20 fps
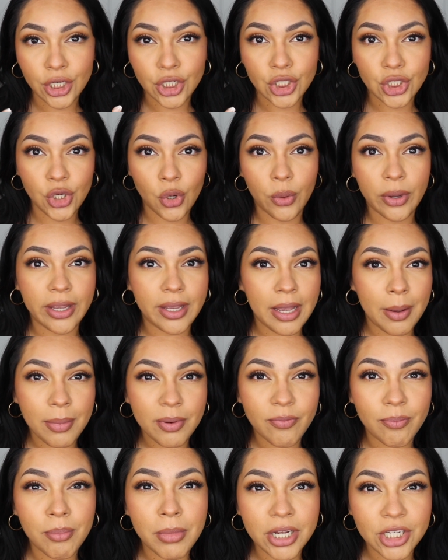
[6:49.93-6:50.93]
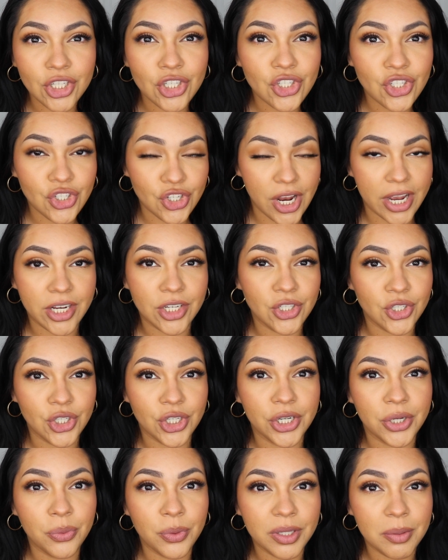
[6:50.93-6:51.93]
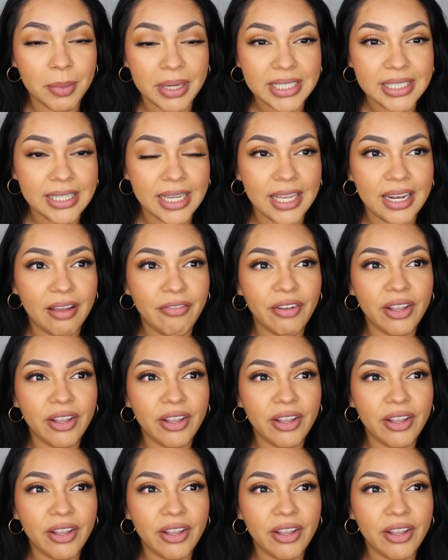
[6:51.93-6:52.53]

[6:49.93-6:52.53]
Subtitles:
showing much texture with my skin.